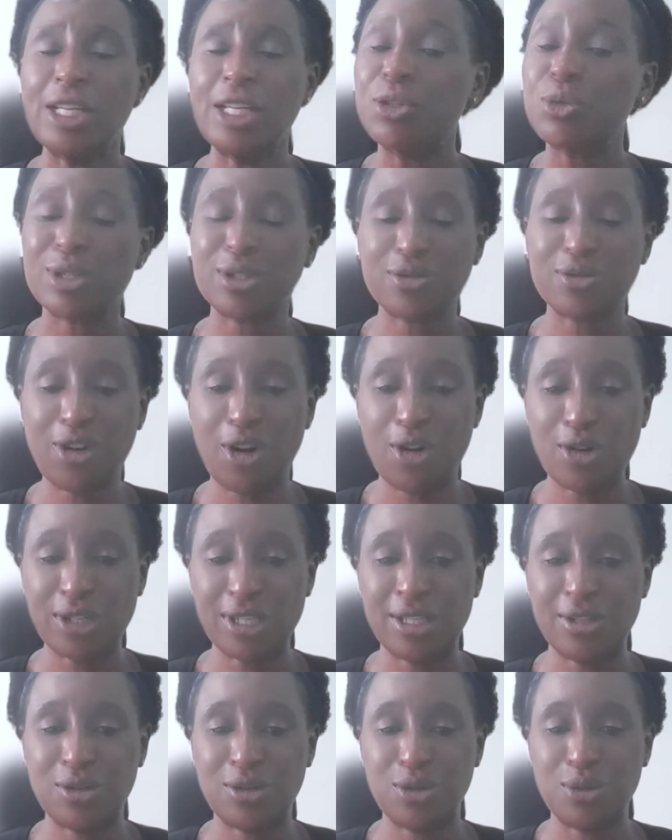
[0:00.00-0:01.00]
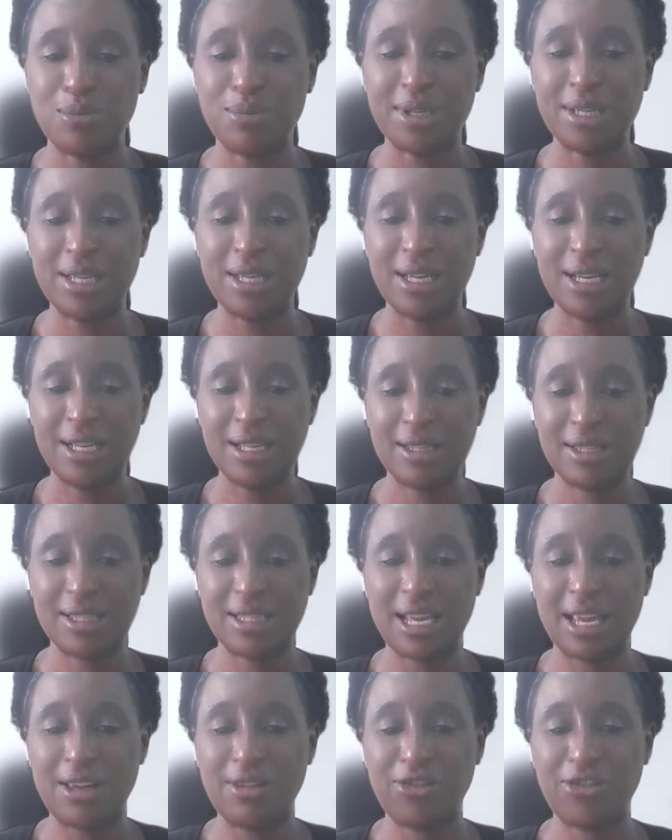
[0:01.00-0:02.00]
it was found to be
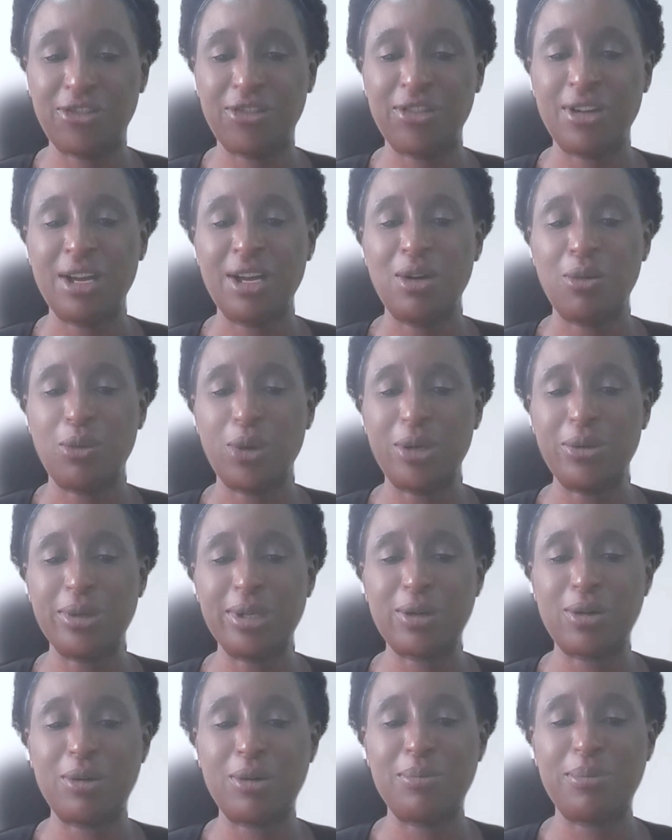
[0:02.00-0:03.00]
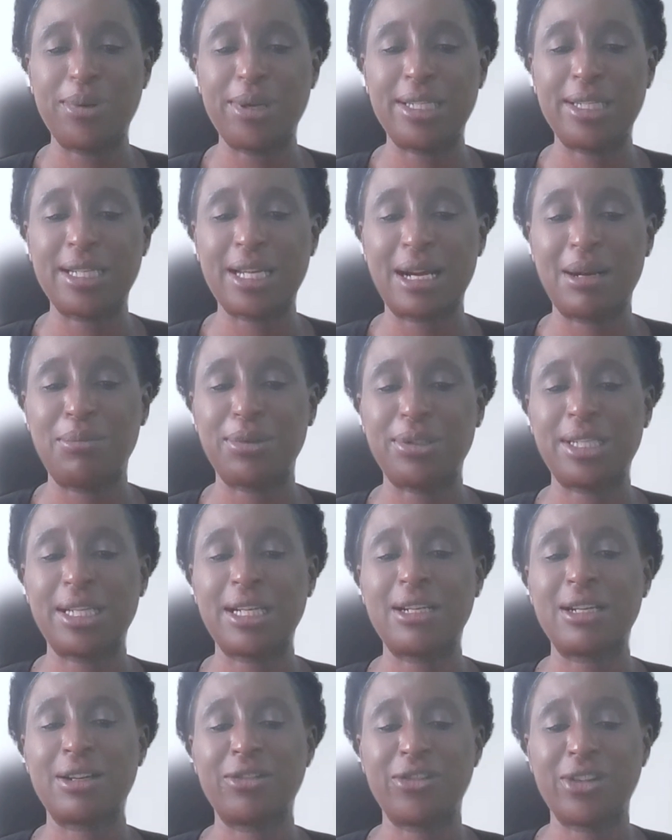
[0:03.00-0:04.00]
safe. When we compared
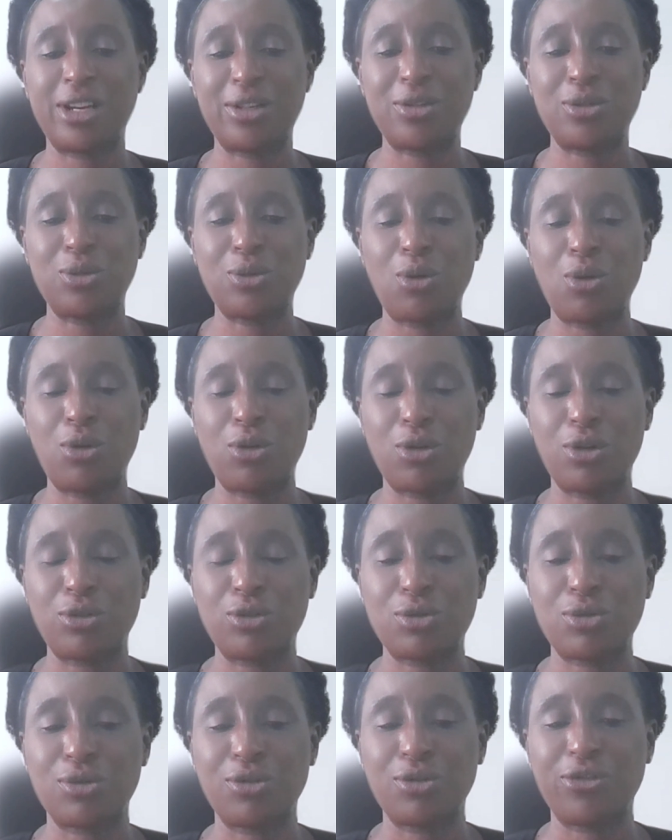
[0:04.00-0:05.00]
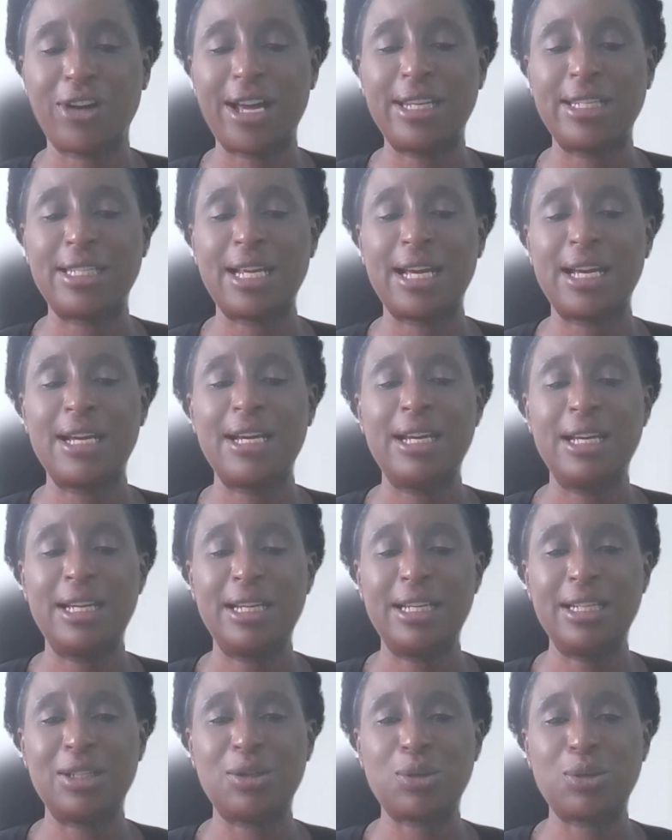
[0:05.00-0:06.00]
cabotegravir to oral Truvada,
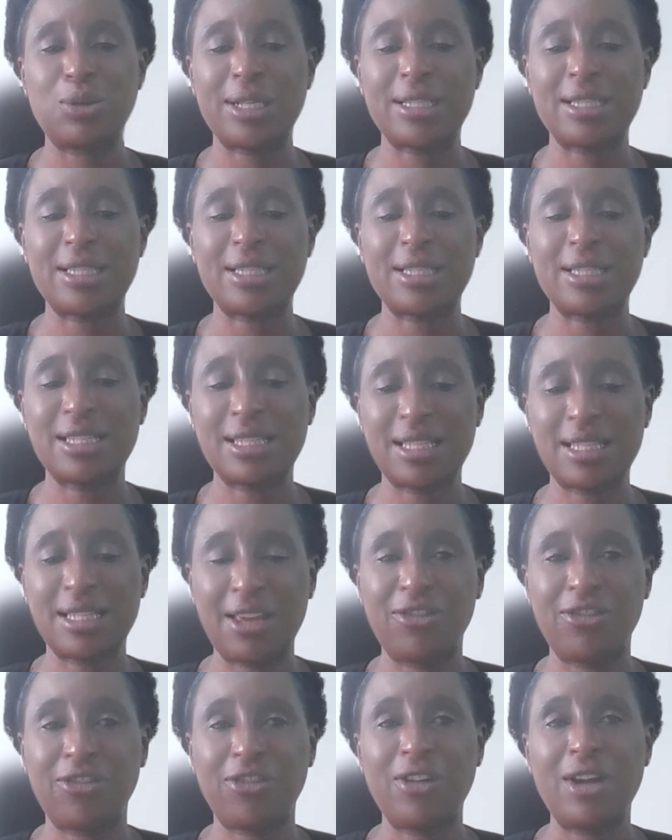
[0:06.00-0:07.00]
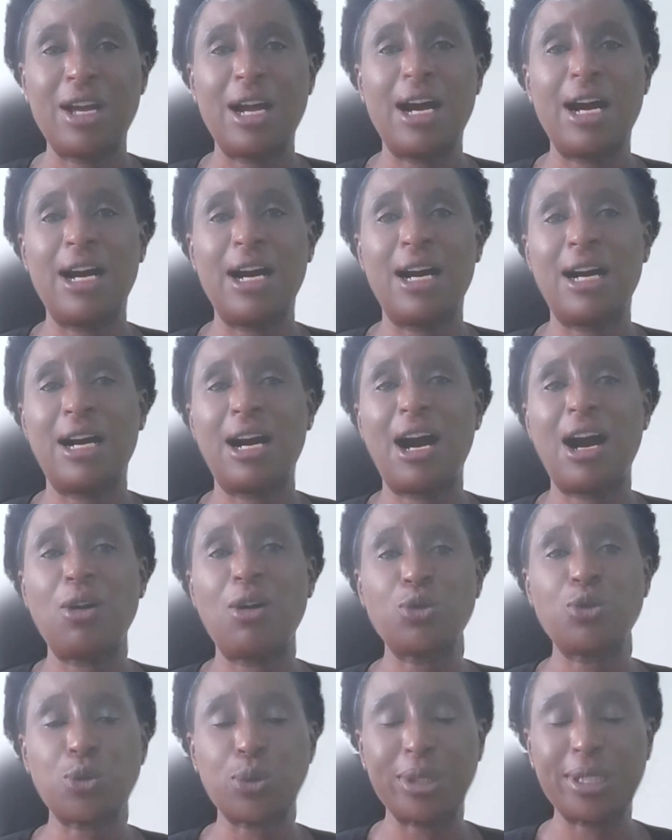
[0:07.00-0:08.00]
it was safe.
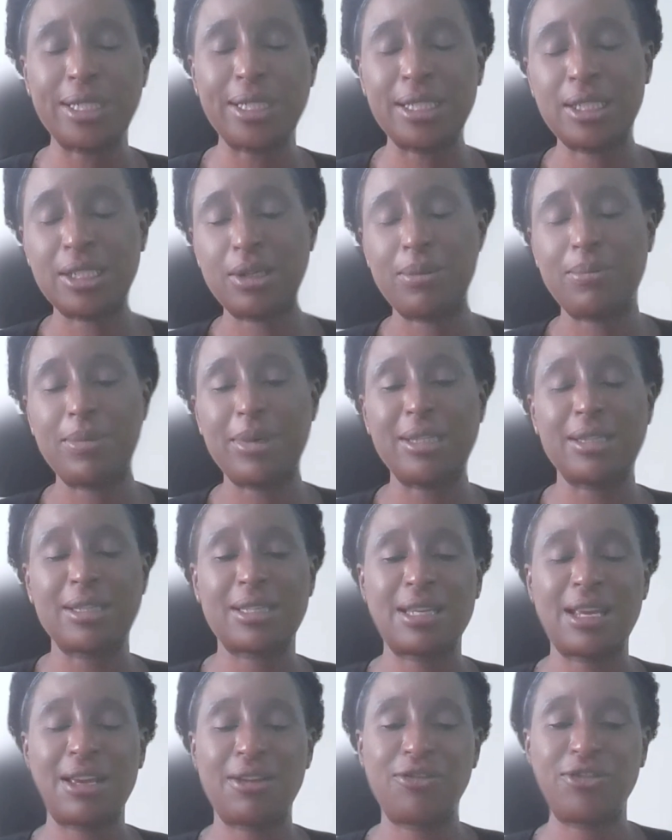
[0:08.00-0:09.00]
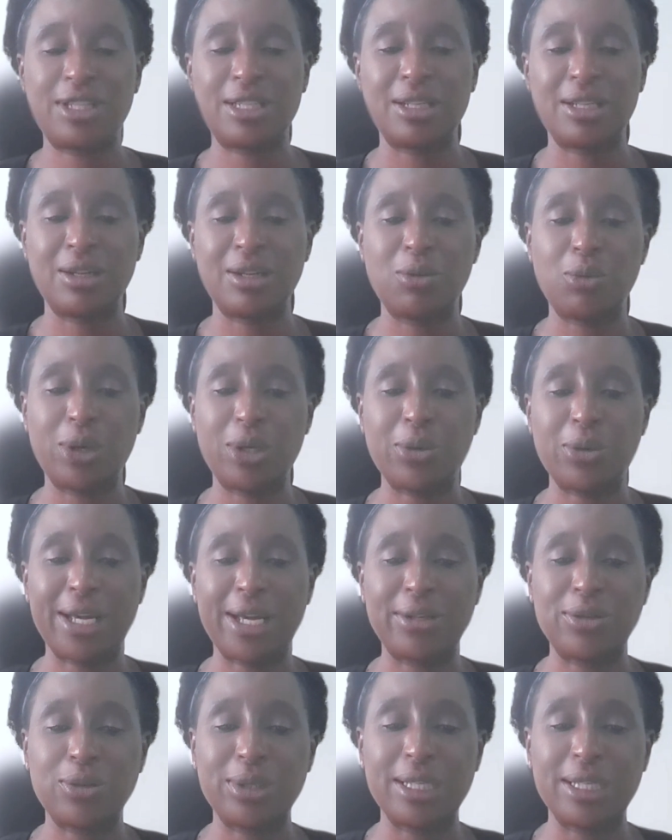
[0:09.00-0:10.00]
How do we determine safety when we
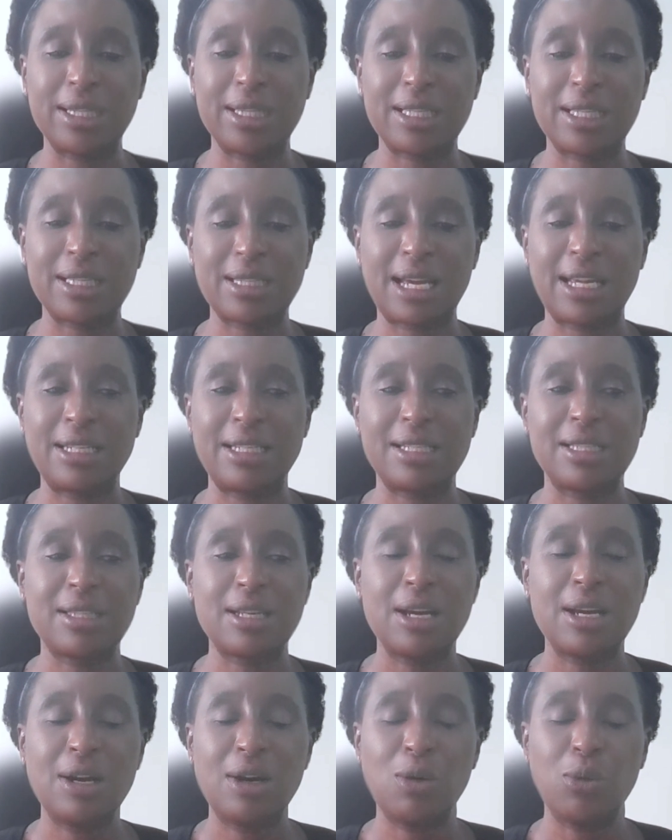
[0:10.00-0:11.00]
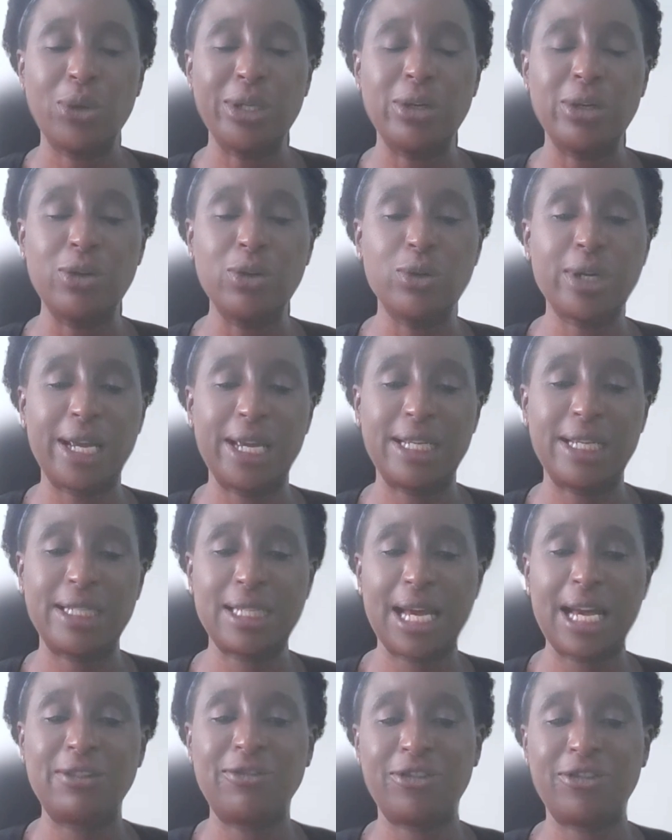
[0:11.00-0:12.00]
are doing the studies? We look
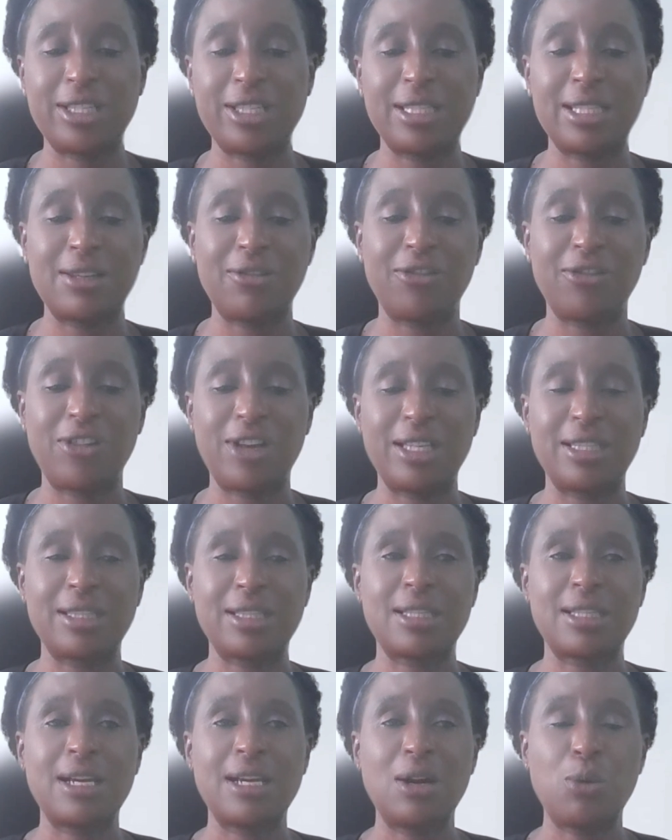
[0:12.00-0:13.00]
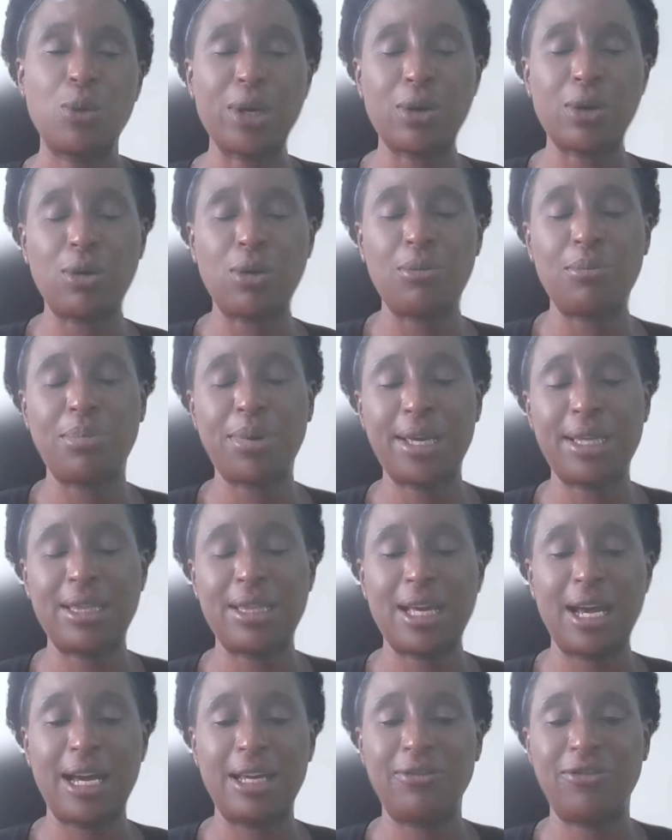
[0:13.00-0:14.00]
at adverse events. We compare
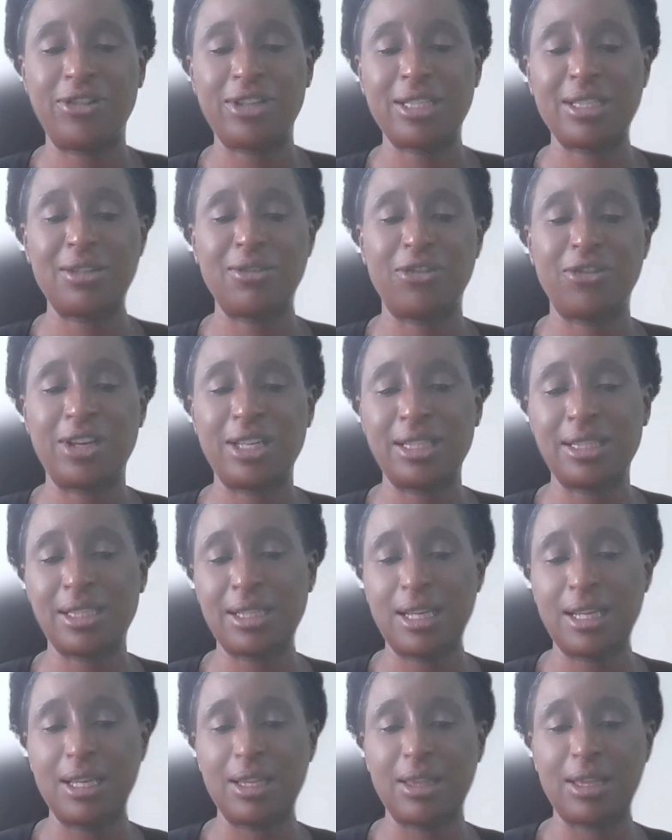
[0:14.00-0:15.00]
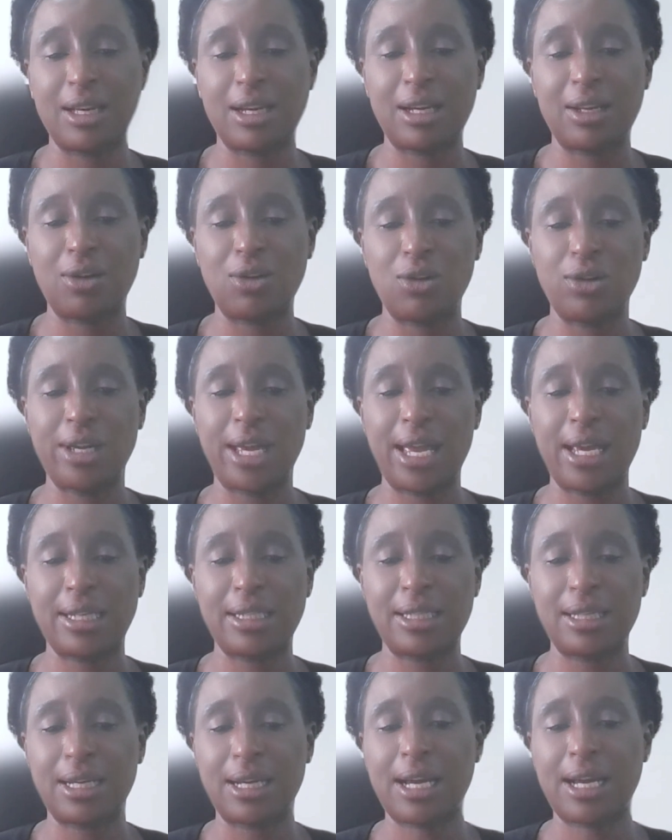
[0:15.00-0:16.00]
the adverse events in the
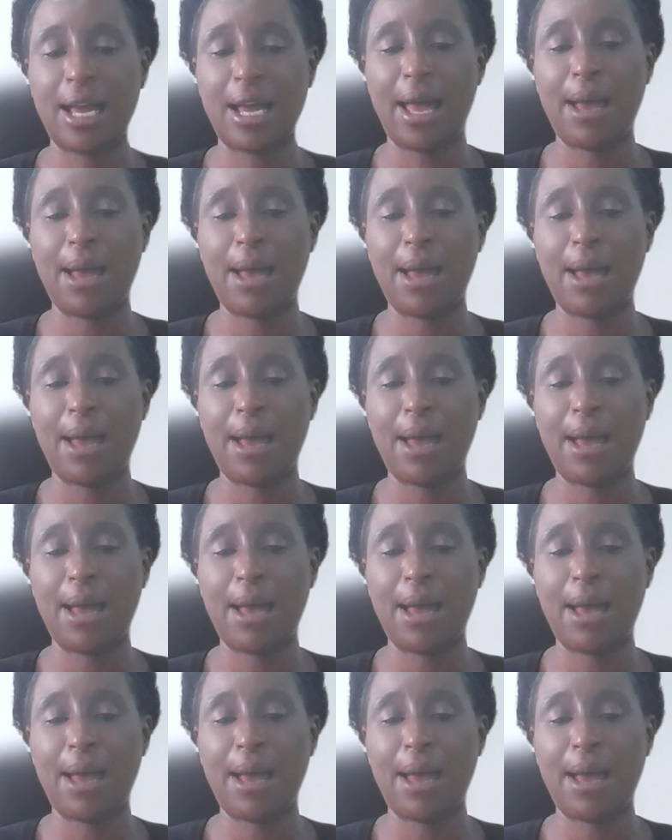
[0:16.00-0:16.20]
long-acting